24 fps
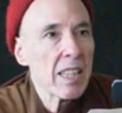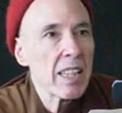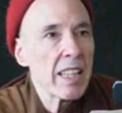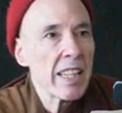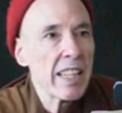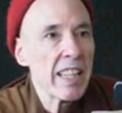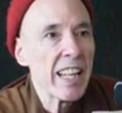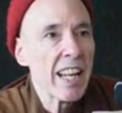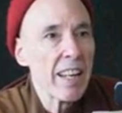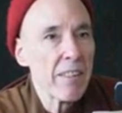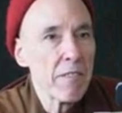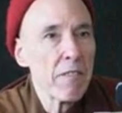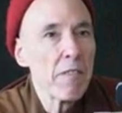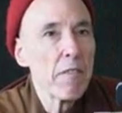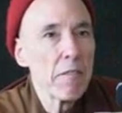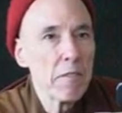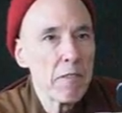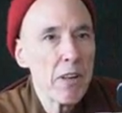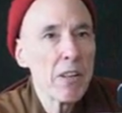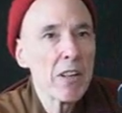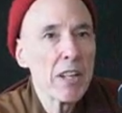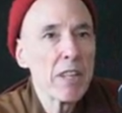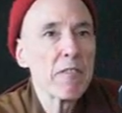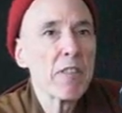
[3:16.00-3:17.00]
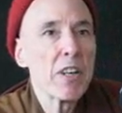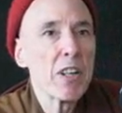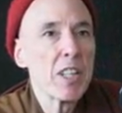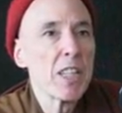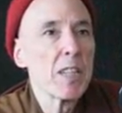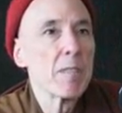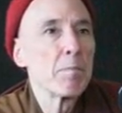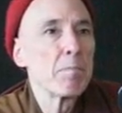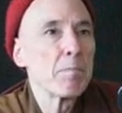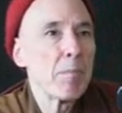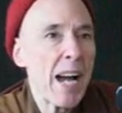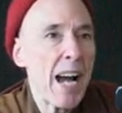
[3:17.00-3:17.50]
He had very,
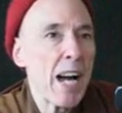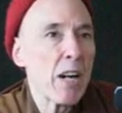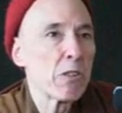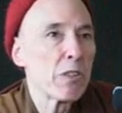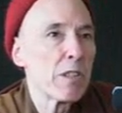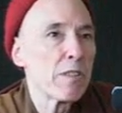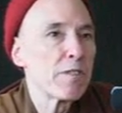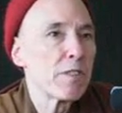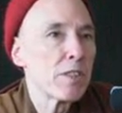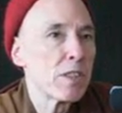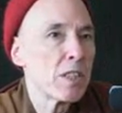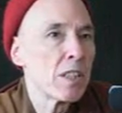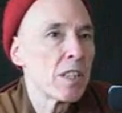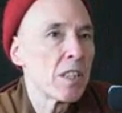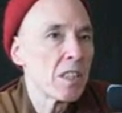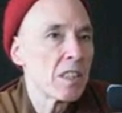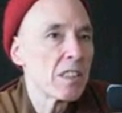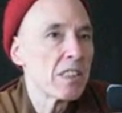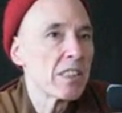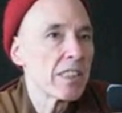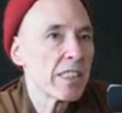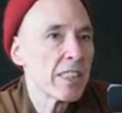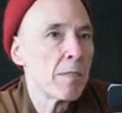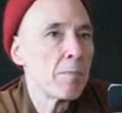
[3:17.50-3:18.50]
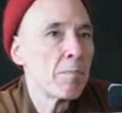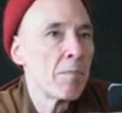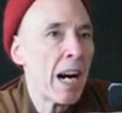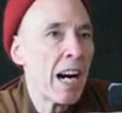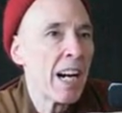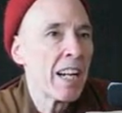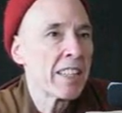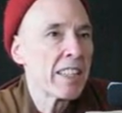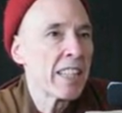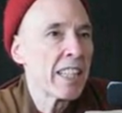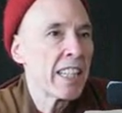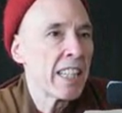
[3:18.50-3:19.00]
very powerful
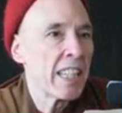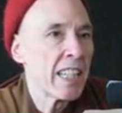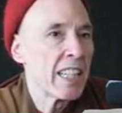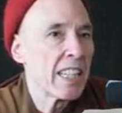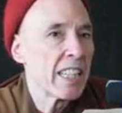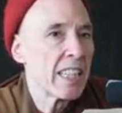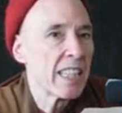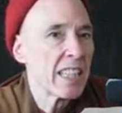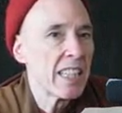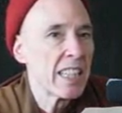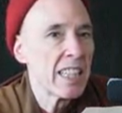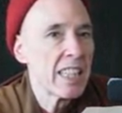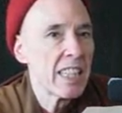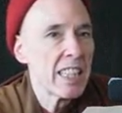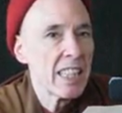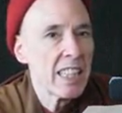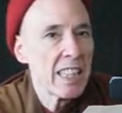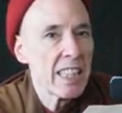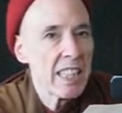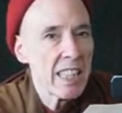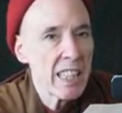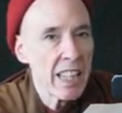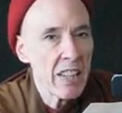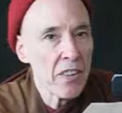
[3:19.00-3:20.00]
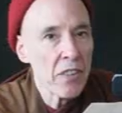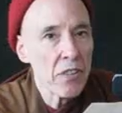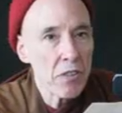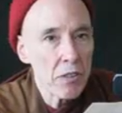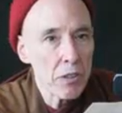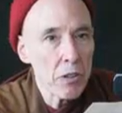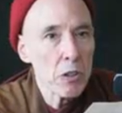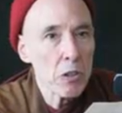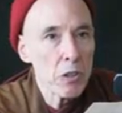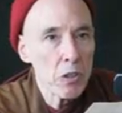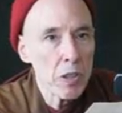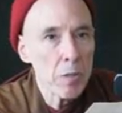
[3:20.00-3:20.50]
samadhi, and
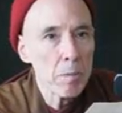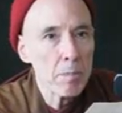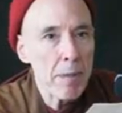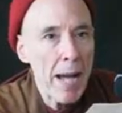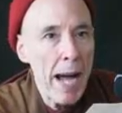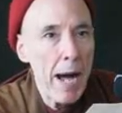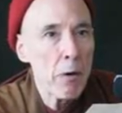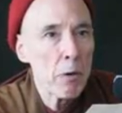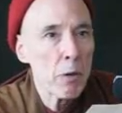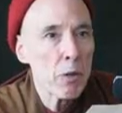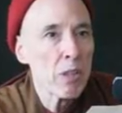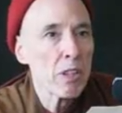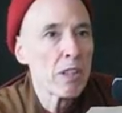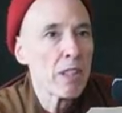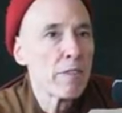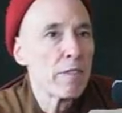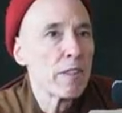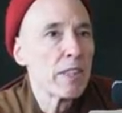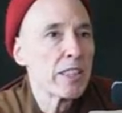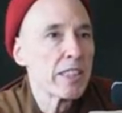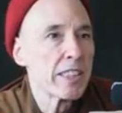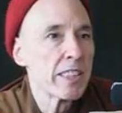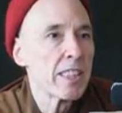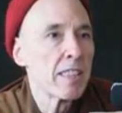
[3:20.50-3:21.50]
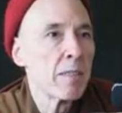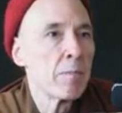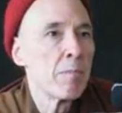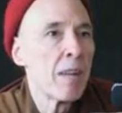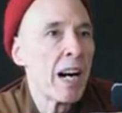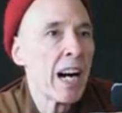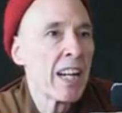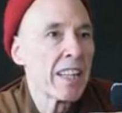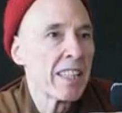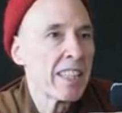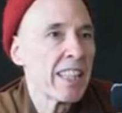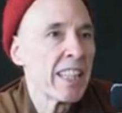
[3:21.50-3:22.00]
through the power of his
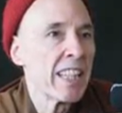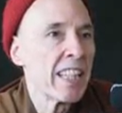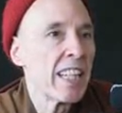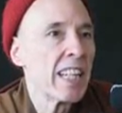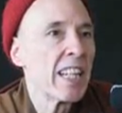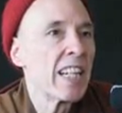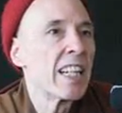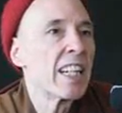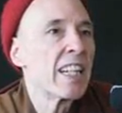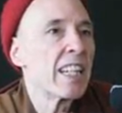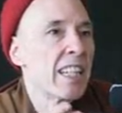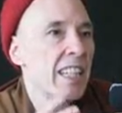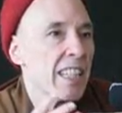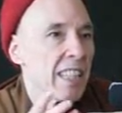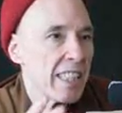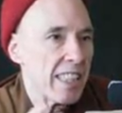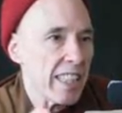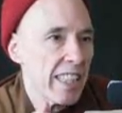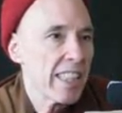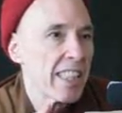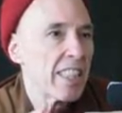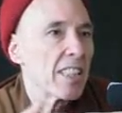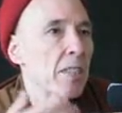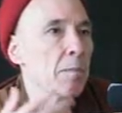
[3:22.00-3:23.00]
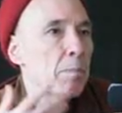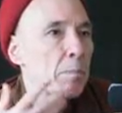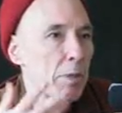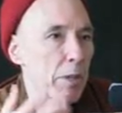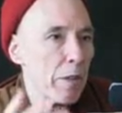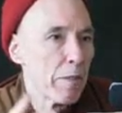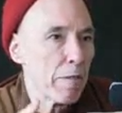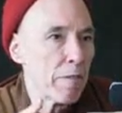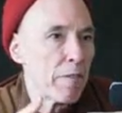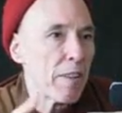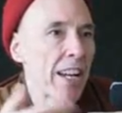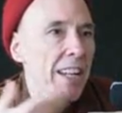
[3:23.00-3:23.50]
samadhi, he could
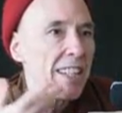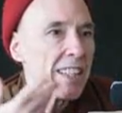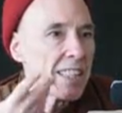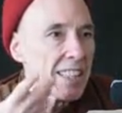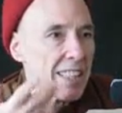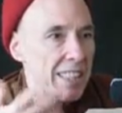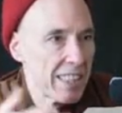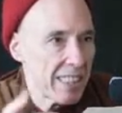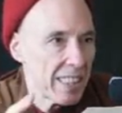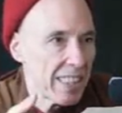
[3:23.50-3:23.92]
perfect